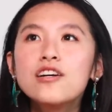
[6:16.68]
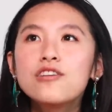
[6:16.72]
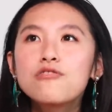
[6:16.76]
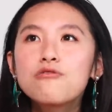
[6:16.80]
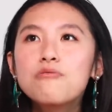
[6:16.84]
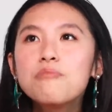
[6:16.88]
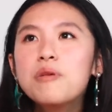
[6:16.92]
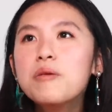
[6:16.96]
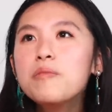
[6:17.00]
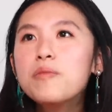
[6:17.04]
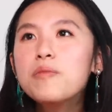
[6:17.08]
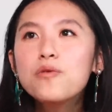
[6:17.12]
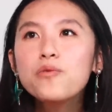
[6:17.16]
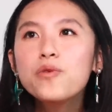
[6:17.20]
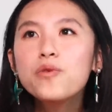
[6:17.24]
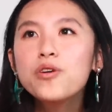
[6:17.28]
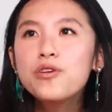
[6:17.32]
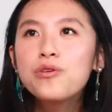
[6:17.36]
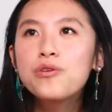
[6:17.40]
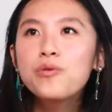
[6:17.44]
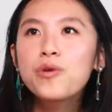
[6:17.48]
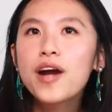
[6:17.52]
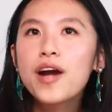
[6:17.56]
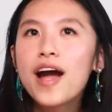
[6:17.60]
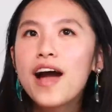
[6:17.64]
remember when
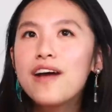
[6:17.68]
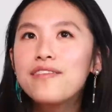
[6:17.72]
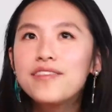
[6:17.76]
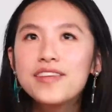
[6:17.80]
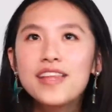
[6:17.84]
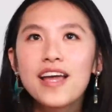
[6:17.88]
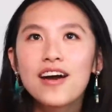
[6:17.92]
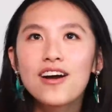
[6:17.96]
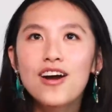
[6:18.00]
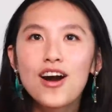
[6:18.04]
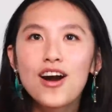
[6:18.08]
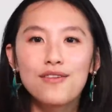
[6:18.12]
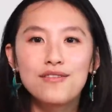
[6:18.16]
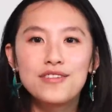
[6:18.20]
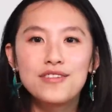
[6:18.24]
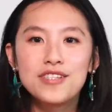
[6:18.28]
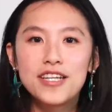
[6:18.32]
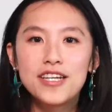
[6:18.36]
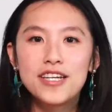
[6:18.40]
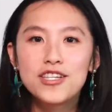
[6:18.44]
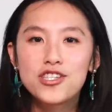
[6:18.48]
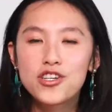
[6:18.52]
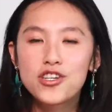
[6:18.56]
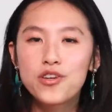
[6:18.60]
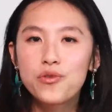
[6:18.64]
you were having that
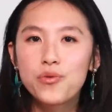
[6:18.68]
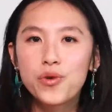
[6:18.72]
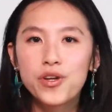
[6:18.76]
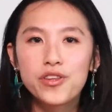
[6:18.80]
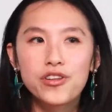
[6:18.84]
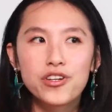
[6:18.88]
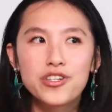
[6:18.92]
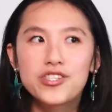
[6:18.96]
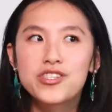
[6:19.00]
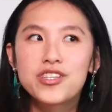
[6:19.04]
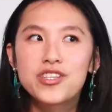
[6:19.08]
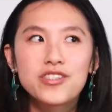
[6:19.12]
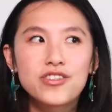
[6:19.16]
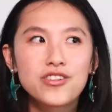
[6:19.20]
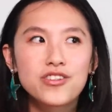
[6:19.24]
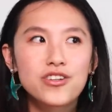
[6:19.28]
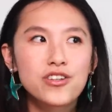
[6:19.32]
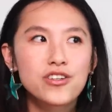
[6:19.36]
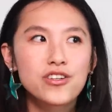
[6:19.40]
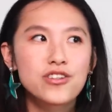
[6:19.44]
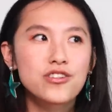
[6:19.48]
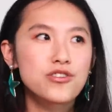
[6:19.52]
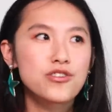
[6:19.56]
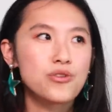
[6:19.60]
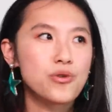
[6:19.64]
conversation with your
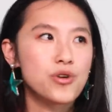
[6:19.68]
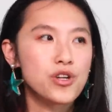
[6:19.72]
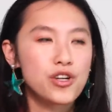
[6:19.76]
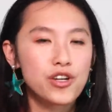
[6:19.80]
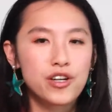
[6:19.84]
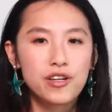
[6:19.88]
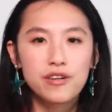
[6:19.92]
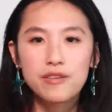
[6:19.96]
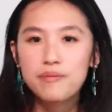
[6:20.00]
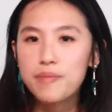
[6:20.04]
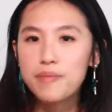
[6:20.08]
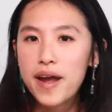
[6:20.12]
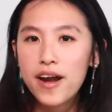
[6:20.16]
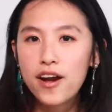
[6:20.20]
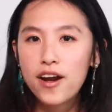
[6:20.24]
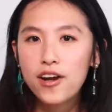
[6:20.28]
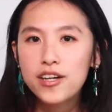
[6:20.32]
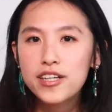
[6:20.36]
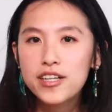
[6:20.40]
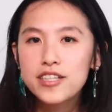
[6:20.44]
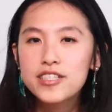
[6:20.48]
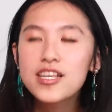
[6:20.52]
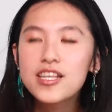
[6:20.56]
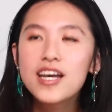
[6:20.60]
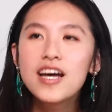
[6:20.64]
sisters or your
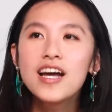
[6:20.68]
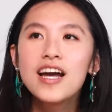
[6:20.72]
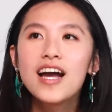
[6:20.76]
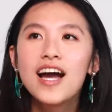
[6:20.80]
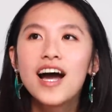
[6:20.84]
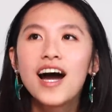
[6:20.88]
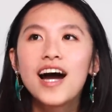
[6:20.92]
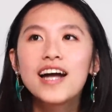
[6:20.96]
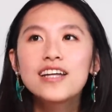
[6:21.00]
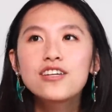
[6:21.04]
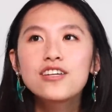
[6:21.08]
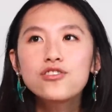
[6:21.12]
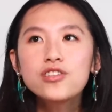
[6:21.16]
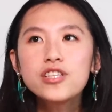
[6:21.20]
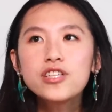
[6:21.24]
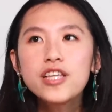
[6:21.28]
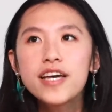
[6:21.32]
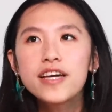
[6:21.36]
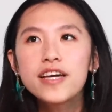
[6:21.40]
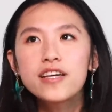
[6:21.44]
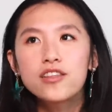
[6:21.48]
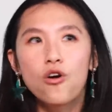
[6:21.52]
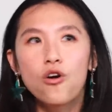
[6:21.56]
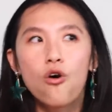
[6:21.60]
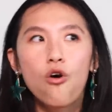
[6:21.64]
parents, and you were
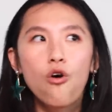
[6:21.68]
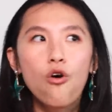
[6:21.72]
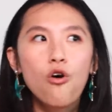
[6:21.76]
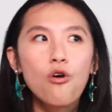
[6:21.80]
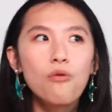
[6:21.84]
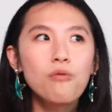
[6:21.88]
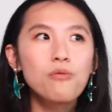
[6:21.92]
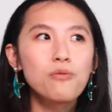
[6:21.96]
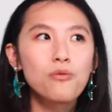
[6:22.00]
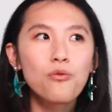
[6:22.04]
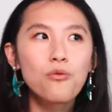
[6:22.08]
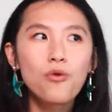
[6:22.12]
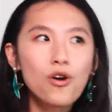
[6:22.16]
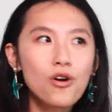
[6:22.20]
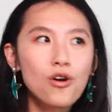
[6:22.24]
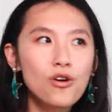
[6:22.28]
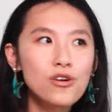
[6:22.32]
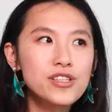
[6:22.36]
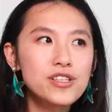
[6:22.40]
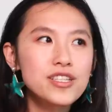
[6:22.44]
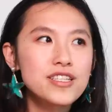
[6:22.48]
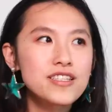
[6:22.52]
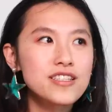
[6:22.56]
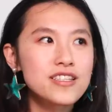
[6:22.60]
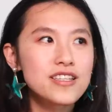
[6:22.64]
like, the whole
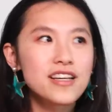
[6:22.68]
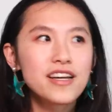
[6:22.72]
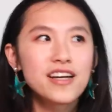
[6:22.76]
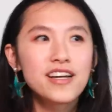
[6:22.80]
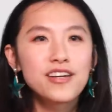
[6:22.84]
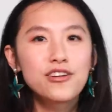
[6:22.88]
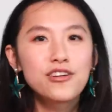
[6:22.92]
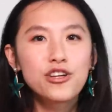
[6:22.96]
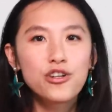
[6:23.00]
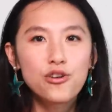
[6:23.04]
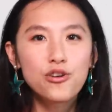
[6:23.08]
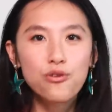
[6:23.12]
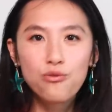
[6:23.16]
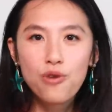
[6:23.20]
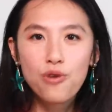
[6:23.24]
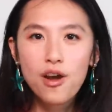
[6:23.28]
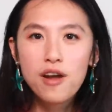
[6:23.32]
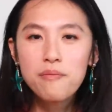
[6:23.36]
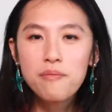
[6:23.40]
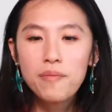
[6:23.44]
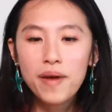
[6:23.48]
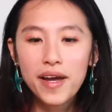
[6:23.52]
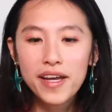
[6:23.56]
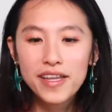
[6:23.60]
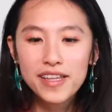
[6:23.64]
world is, you know,
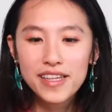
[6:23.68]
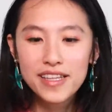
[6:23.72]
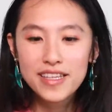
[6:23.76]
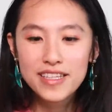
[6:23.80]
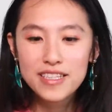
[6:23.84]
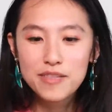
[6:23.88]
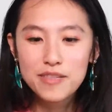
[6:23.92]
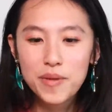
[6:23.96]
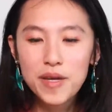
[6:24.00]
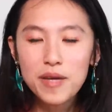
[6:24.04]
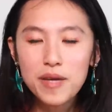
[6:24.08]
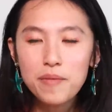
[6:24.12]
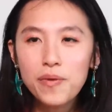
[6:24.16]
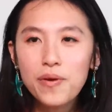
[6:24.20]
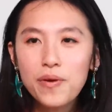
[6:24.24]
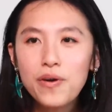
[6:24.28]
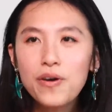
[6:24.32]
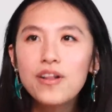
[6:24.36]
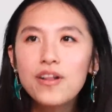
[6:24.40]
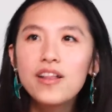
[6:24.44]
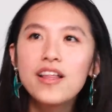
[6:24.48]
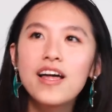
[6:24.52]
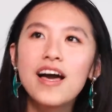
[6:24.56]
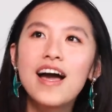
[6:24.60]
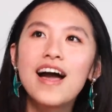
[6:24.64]
run by these
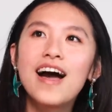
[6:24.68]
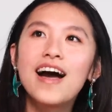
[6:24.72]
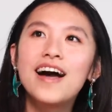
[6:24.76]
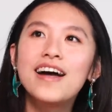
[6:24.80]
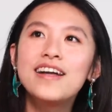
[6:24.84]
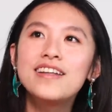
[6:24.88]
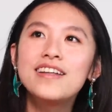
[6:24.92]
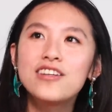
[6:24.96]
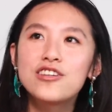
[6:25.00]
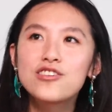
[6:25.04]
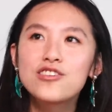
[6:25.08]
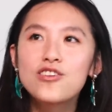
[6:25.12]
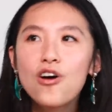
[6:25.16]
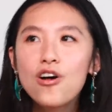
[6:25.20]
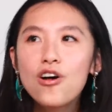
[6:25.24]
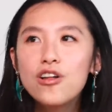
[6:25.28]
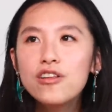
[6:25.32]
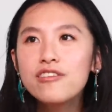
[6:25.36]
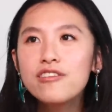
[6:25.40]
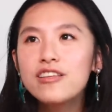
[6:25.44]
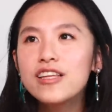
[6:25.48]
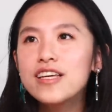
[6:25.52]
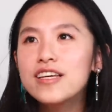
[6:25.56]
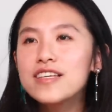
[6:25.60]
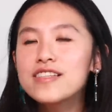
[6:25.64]
people, and there's all
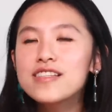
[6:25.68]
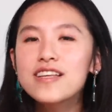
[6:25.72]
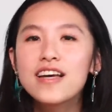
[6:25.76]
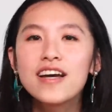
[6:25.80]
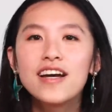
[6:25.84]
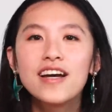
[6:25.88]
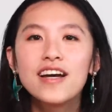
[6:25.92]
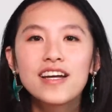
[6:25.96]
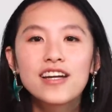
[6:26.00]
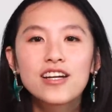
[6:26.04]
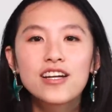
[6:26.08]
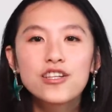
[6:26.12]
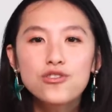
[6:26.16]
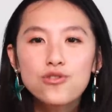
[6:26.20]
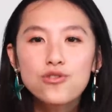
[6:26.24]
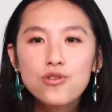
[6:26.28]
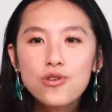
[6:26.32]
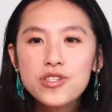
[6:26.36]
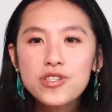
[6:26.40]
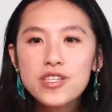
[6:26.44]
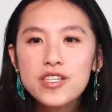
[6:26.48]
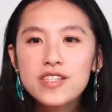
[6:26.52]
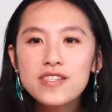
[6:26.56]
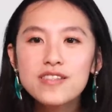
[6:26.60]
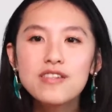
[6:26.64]
of these control
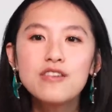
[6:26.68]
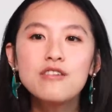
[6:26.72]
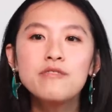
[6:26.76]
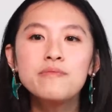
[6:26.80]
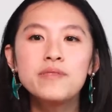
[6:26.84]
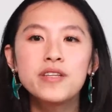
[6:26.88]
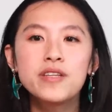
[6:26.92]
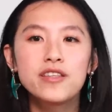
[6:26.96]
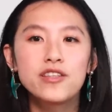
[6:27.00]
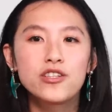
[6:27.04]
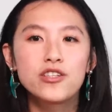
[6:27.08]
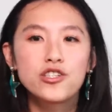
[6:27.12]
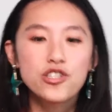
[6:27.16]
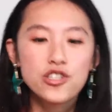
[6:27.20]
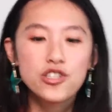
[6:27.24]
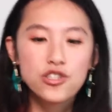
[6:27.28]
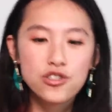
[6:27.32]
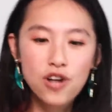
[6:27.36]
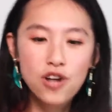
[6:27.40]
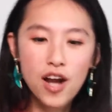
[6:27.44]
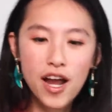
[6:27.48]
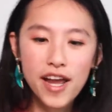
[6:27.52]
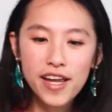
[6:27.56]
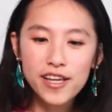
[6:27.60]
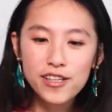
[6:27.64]
systems, and they're just
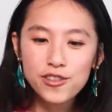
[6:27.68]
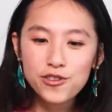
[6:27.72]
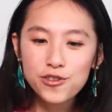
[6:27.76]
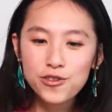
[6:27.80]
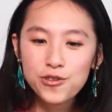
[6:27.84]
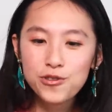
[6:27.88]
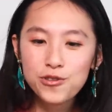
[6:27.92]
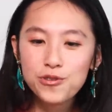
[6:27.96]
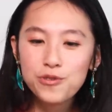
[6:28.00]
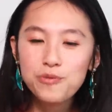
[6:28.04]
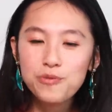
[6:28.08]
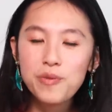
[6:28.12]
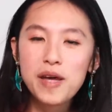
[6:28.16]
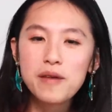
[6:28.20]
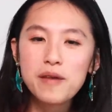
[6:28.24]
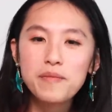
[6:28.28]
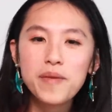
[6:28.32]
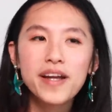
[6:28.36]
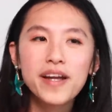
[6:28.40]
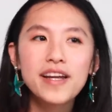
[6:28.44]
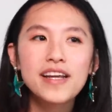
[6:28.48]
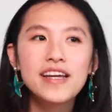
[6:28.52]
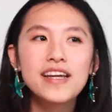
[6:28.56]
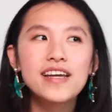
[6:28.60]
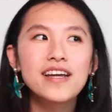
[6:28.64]
trying to make
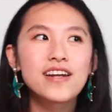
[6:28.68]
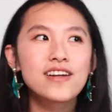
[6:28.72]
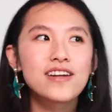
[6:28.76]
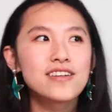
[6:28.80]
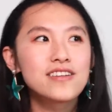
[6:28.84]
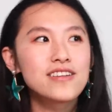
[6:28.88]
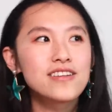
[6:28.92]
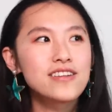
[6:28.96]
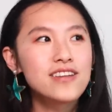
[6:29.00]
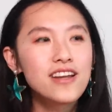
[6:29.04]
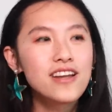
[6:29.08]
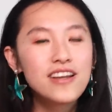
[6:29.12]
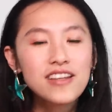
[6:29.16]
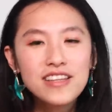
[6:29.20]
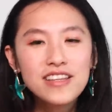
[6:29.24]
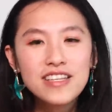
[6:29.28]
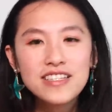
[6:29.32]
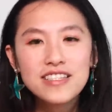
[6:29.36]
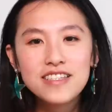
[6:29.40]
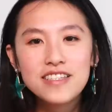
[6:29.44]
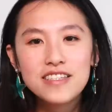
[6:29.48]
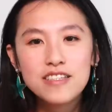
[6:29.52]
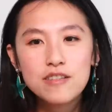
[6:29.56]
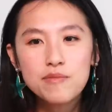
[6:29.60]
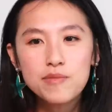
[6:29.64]
money, and none of these
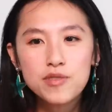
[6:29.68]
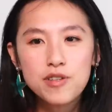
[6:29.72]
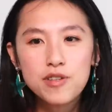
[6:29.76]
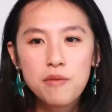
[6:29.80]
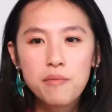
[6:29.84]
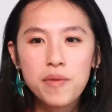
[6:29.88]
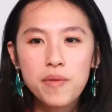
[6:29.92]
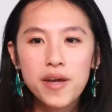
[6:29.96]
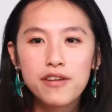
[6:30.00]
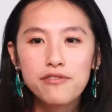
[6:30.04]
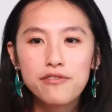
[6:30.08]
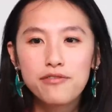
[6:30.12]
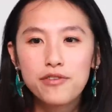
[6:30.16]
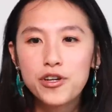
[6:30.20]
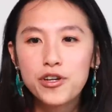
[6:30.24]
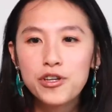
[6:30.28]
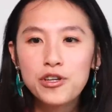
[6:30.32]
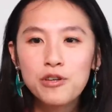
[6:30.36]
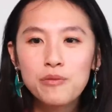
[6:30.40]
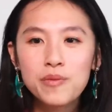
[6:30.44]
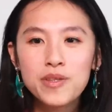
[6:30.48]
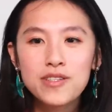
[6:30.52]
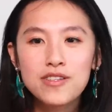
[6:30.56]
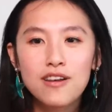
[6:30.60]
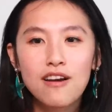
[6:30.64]
systems are made for
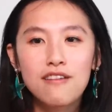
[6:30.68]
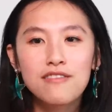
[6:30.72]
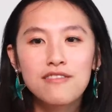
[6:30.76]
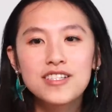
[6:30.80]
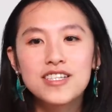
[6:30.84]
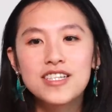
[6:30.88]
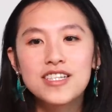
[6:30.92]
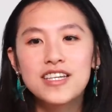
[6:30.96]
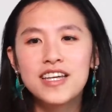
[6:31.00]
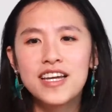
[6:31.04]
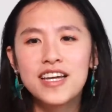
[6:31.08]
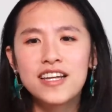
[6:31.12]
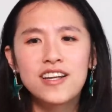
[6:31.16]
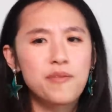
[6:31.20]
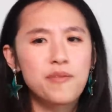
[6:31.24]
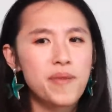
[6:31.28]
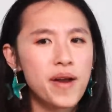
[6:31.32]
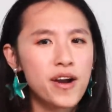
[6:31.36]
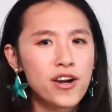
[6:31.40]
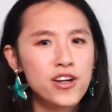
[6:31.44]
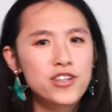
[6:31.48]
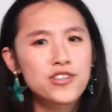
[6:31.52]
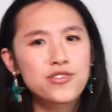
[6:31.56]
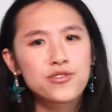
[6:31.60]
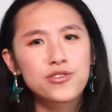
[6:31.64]
human sovereignty, and your
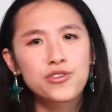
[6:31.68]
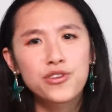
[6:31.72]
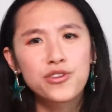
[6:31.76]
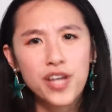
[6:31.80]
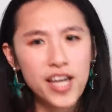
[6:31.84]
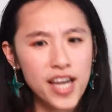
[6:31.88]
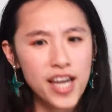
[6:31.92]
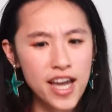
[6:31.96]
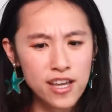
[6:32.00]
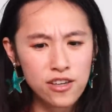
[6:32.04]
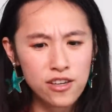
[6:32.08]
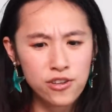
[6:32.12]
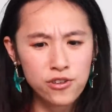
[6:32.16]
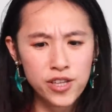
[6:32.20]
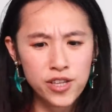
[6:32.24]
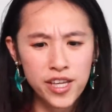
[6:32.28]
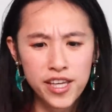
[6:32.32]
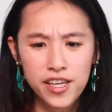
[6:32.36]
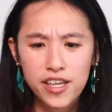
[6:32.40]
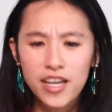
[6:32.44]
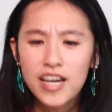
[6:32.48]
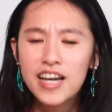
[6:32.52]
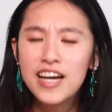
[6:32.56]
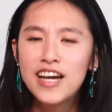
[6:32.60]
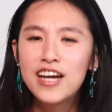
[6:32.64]
parents were looking at you
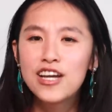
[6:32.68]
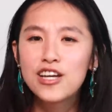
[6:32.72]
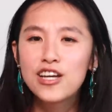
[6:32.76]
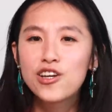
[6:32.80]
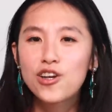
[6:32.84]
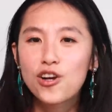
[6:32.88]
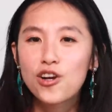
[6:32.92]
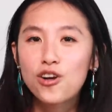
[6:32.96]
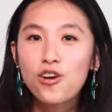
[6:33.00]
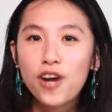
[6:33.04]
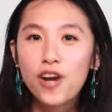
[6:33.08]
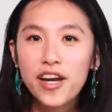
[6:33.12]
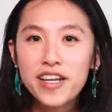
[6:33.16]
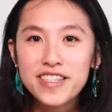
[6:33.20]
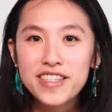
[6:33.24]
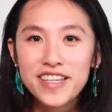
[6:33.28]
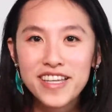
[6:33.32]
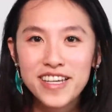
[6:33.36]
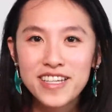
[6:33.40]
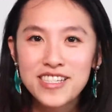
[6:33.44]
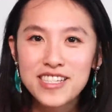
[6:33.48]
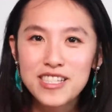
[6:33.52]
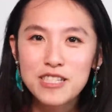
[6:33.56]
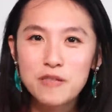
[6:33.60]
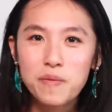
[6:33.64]
like you're a crazy
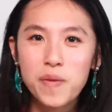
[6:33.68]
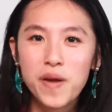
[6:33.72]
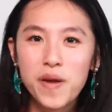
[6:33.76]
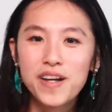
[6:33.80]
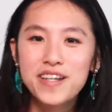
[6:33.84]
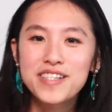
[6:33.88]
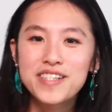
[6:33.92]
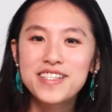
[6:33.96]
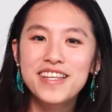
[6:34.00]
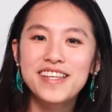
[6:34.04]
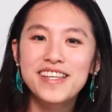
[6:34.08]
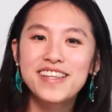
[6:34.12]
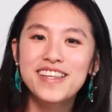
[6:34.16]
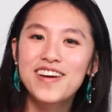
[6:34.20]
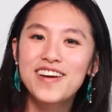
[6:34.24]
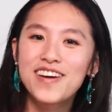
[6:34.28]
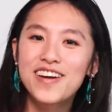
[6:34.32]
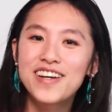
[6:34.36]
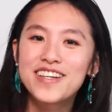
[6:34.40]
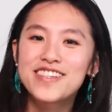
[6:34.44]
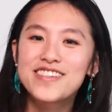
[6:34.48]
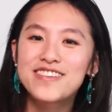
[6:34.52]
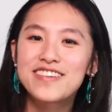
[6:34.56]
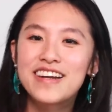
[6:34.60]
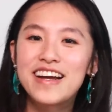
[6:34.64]
conspiracy
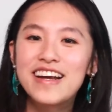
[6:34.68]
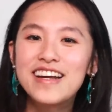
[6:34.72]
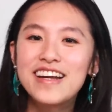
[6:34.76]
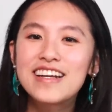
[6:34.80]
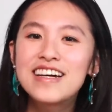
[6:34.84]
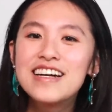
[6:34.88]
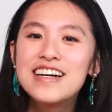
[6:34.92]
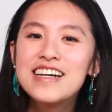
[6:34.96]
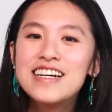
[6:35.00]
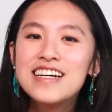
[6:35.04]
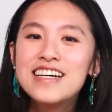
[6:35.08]
theorist, right?